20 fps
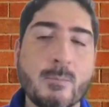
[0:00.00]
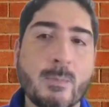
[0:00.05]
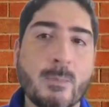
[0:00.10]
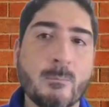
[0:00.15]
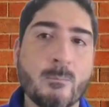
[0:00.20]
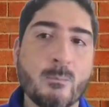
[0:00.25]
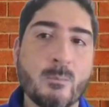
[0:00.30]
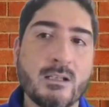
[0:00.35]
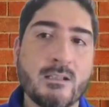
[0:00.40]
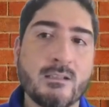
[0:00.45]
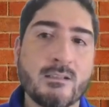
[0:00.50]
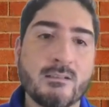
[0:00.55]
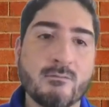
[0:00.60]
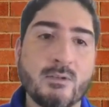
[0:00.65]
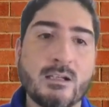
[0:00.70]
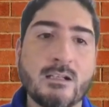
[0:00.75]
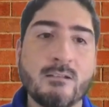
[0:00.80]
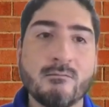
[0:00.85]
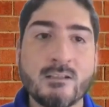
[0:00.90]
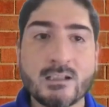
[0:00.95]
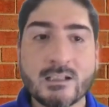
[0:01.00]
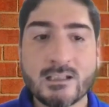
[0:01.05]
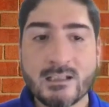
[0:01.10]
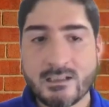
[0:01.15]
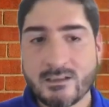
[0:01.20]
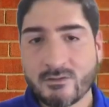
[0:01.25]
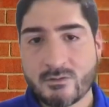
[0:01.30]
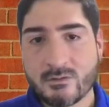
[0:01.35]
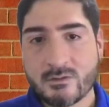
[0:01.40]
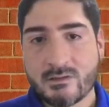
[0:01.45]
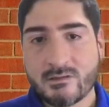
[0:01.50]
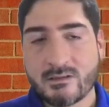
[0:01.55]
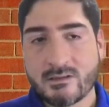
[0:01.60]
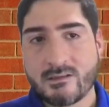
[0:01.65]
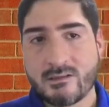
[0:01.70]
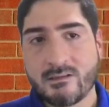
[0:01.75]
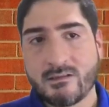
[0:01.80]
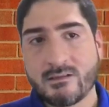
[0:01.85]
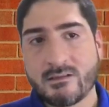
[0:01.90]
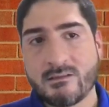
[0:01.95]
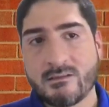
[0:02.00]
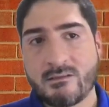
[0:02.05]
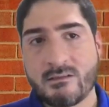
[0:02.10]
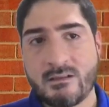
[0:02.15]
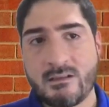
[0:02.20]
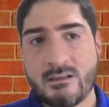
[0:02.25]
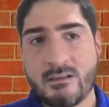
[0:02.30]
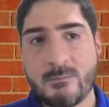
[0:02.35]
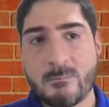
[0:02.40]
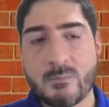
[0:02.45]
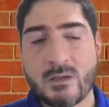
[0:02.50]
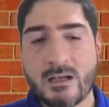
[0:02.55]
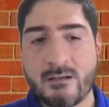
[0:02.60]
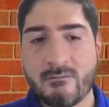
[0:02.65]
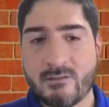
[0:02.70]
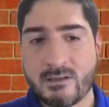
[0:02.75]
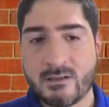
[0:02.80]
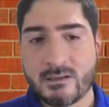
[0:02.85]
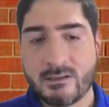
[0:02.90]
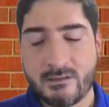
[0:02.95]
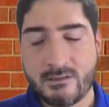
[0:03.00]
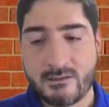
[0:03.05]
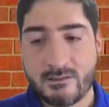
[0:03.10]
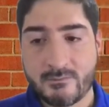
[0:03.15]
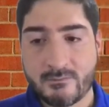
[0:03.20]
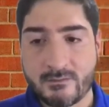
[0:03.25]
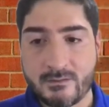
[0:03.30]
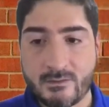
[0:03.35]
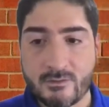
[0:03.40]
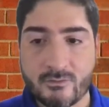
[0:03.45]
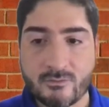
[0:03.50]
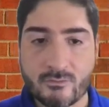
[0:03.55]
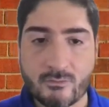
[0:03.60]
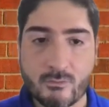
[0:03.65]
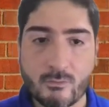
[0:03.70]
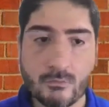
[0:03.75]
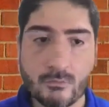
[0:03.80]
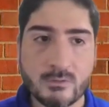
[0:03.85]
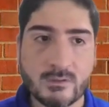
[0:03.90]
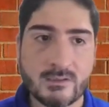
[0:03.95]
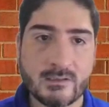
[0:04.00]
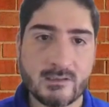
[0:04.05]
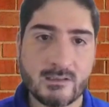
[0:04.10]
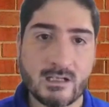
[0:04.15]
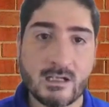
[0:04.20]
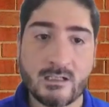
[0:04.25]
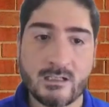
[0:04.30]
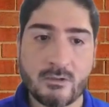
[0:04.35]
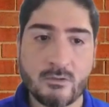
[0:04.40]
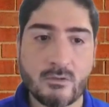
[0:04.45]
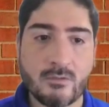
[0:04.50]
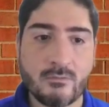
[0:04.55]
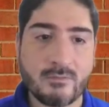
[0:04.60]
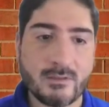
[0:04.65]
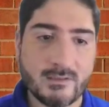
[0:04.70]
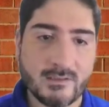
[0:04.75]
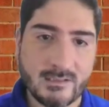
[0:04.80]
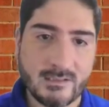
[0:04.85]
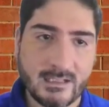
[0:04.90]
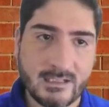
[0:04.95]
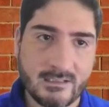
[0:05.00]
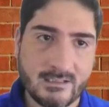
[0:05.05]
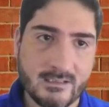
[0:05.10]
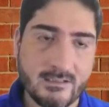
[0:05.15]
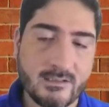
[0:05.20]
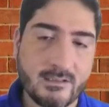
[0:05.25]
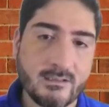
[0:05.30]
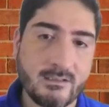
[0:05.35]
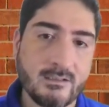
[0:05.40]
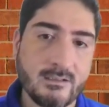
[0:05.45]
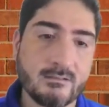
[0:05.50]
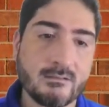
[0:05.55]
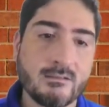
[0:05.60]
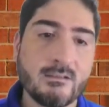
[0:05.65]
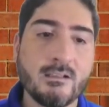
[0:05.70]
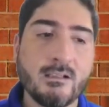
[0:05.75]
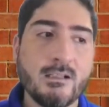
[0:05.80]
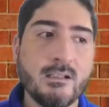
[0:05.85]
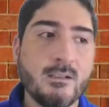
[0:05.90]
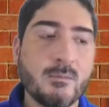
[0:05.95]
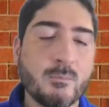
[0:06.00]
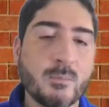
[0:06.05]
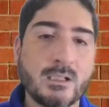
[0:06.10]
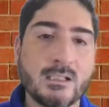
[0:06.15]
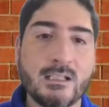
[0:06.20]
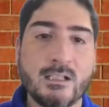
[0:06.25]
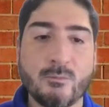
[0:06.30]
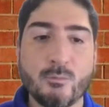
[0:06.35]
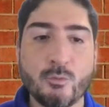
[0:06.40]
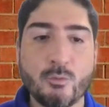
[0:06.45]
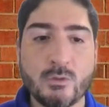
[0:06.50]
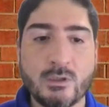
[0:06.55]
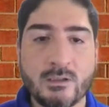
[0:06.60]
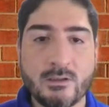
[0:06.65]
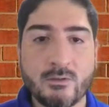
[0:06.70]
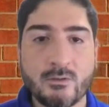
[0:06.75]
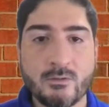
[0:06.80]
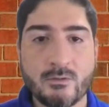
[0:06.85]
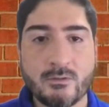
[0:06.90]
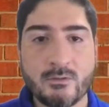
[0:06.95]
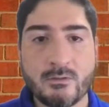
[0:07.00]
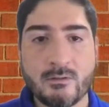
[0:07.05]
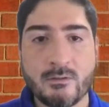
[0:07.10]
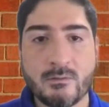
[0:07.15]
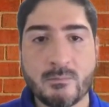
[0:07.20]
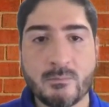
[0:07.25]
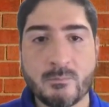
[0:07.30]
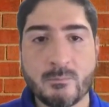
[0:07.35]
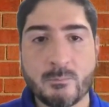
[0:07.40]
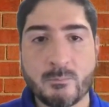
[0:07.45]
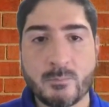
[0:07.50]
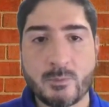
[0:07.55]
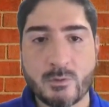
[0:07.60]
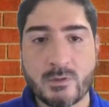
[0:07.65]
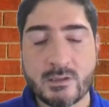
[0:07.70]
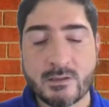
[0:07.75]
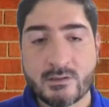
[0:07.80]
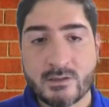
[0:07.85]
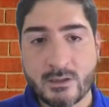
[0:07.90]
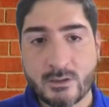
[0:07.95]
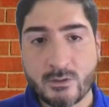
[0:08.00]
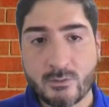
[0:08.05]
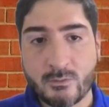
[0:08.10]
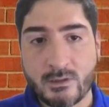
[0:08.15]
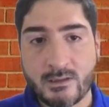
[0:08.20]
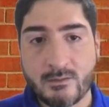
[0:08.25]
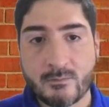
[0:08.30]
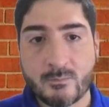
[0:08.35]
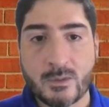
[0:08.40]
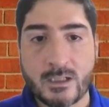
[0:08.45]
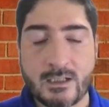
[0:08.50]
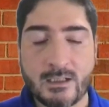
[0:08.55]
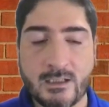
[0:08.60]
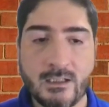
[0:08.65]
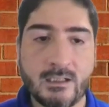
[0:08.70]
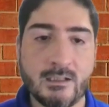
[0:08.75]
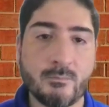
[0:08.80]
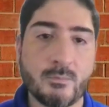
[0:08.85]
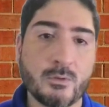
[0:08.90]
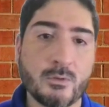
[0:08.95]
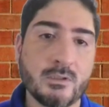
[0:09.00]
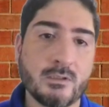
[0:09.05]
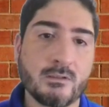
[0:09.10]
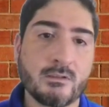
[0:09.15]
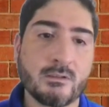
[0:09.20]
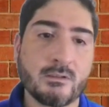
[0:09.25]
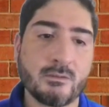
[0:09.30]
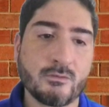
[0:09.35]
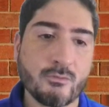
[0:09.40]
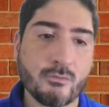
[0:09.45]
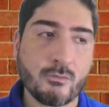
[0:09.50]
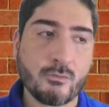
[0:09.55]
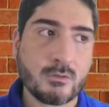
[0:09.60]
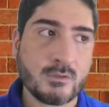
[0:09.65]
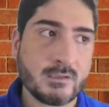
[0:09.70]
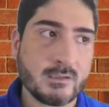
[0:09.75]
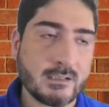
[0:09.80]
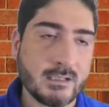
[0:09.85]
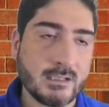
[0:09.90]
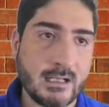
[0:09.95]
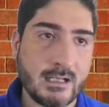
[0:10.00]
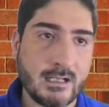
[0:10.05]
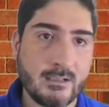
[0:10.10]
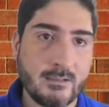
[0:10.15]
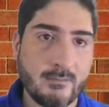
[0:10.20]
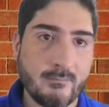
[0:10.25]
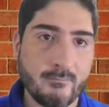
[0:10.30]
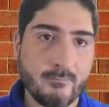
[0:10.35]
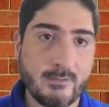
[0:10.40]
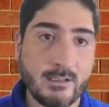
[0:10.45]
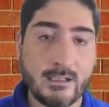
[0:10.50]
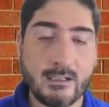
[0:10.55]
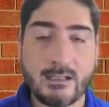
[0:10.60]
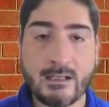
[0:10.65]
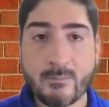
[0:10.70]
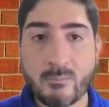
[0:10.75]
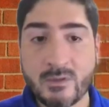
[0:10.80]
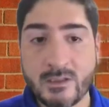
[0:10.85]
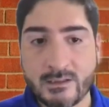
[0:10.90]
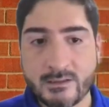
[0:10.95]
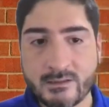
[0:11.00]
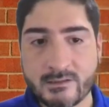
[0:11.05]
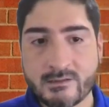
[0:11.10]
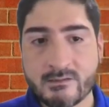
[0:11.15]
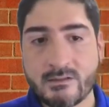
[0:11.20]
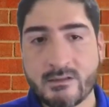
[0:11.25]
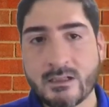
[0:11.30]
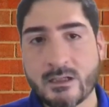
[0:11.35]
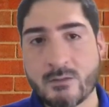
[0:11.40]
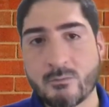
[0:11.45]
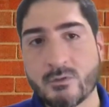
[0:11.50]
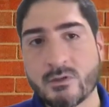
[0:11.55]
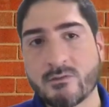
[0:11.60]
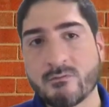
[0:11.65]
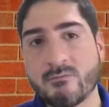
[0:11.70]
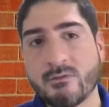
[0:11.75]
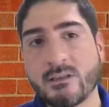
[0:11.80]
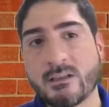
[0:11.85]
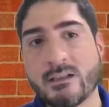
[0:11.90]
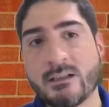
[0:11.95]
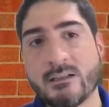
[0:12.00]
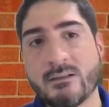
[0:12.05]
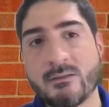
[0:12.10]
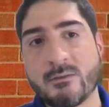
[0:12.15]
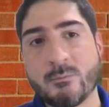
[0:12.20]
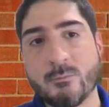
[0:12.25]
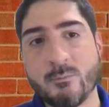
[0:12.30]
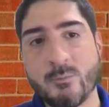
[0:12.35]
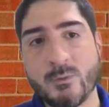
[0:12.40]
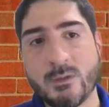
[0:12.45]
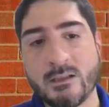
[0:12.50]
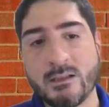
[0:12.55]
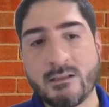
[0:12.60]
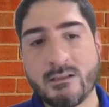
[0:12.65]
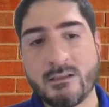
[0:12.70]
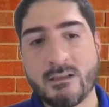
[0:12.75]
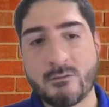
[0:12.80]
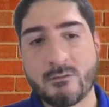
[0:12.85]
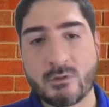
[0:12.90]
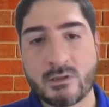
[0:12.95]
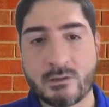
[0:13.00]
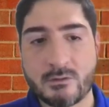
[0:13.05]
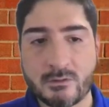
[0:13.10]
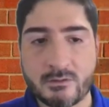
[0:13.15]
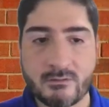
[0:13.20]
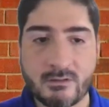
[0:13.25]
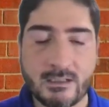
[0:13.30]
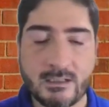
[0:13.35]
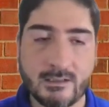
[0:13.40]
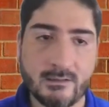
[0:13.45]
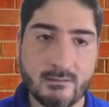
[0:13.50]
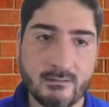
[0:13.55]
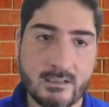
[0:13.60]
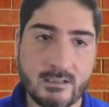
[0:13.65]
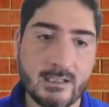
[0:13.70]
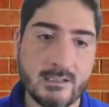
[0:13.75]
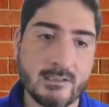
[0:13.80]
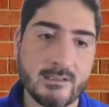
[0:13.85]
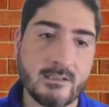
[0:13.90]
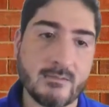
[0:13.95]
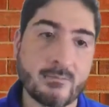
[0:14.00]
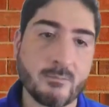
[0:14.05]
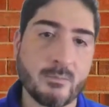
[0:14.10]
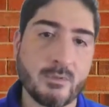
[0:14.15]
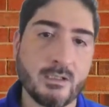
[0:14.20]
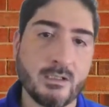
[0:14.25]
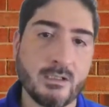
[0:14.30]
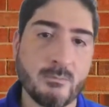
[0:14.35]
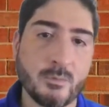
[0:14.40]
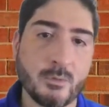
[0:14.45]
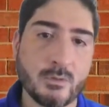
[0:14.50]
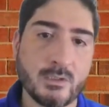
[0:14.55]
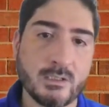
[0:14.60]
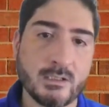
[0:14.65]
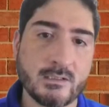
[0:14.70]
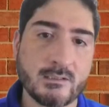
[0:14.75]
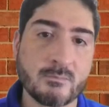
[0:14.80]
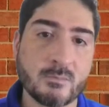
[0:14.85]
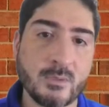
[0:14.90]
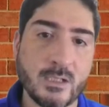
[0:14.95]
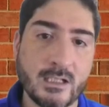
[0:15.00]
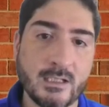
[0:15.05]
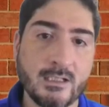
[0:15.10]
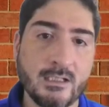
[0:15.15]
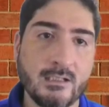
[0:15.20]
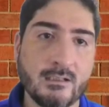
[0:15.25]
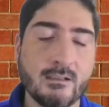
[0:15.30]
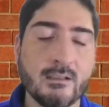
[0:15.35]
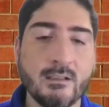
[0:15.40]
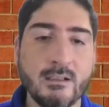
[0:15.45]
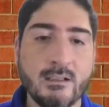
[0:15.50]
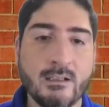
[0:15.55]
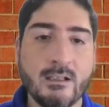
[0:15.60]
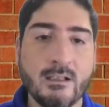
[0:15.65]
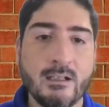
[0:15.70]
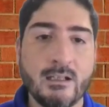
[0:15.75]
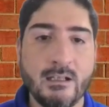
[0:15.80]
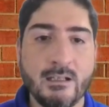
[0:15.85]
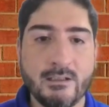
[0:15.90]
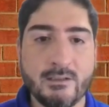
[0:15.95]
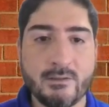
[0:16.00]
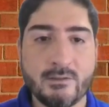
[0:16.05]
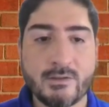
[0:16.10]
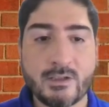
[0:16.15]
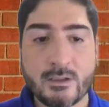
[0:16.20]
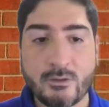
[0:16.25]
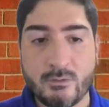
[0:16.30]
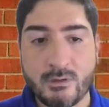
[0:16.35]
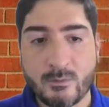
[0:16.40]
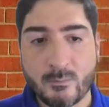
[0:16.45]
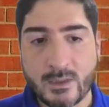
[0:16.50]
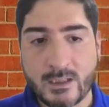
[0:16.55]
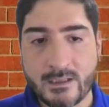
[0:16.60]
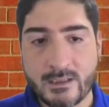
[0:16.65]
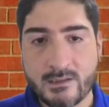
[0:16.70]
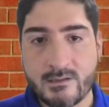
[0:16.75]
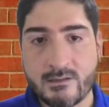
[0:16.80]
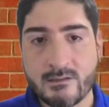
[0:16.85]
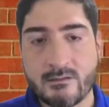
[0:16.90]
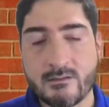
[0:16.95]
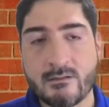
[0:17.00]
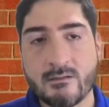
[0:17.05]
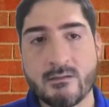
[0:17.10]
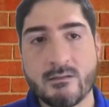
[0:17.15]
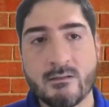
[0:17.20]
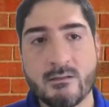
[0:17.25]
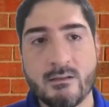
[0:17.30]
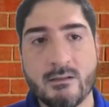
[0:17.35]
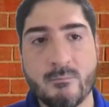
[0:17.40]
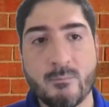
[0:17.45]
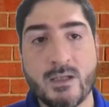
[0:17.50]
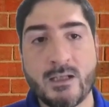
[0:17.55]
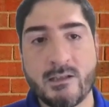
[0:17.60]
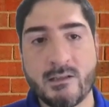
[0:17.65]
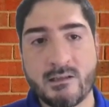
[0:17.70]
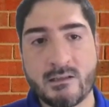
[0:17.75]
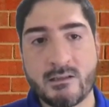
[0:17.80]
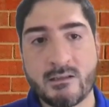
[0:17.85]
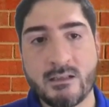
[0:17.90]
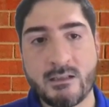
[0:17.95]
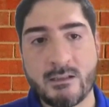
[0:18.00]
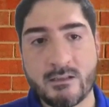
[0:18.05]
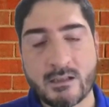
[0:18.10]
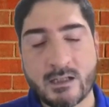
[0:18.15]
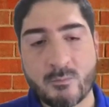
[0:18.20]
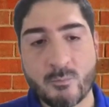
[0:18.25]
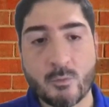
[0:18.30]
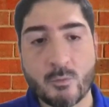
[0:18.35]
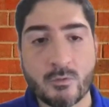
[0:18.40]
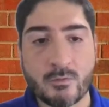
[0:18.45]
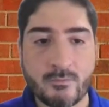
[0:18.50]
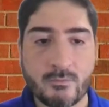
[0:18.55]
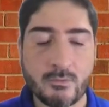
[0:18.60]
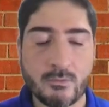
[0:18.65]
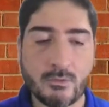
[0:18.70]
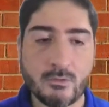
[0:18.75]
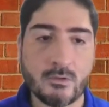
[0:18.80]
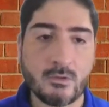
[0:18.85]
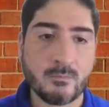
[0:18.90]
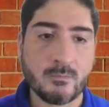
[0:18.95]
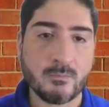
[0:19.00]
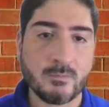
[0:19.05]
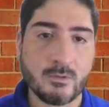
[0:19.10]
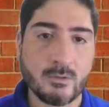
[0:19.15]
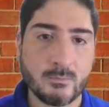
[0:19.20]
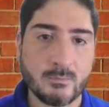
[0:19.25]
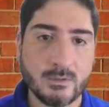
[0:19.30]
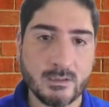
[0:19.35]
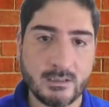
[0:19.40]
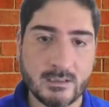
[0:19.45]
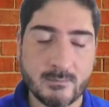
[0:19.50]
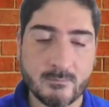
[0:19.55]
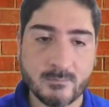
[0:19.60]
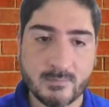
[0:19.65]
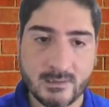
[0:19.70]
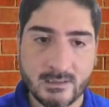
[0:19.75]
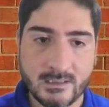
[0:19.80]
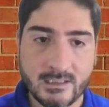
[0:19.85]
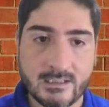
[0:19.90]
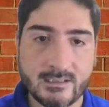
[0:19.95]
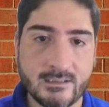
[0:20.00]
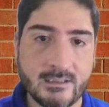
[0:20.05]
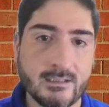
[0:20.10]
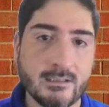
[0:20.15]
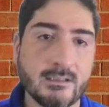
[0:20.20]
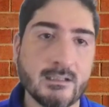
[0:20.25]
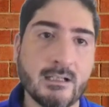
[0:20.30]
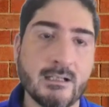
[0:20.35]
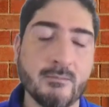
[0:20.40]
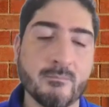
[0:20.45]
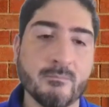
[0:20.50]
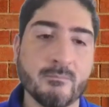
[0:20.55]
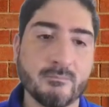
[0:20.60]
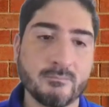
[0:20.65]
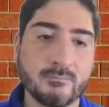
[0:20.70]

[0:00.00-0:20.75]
But while working in the construction industry, I worked in different roles, starting off as a site engineer, but then moved into project scheduling, planning, and project controls. And when I left the industry, I was working with a tier one contractor as a projects planning and scheduling manager, managing the entire portfolio of the company at that time.